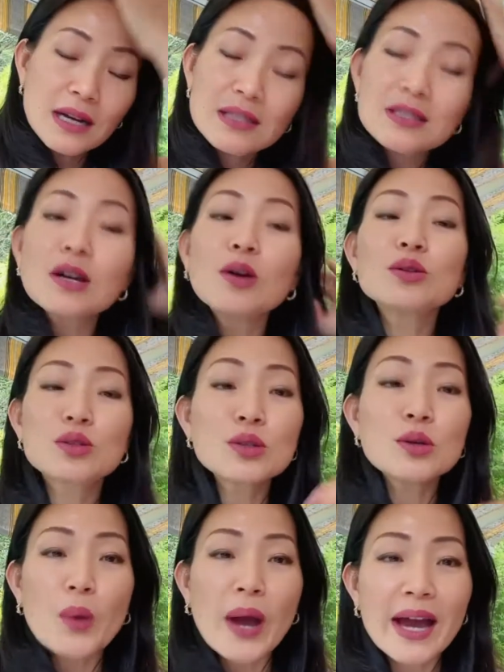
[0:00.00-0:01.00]
So do
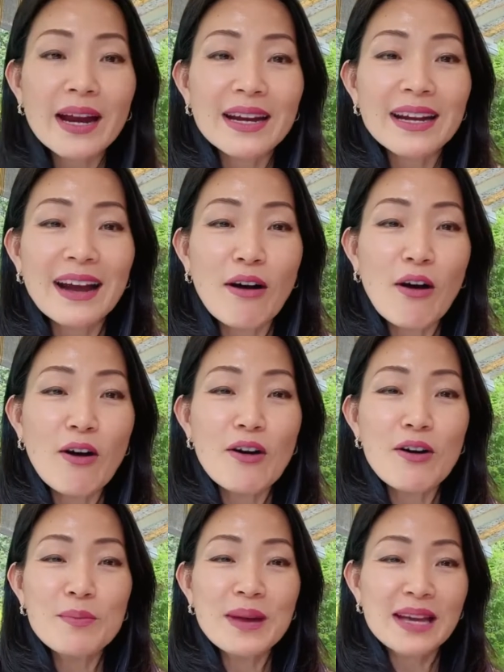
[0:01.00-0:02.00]
wear it at
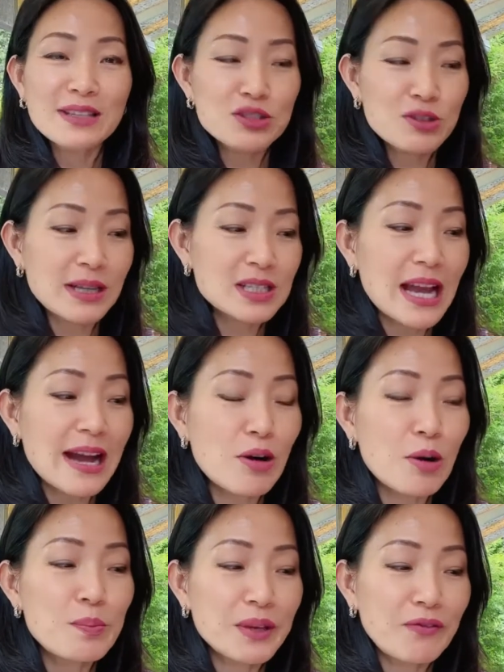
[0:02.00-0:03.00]
home and stretch
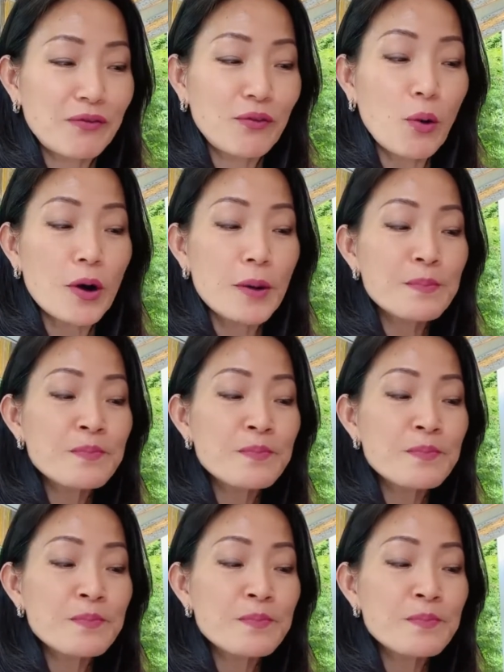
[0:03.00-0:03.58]
out before.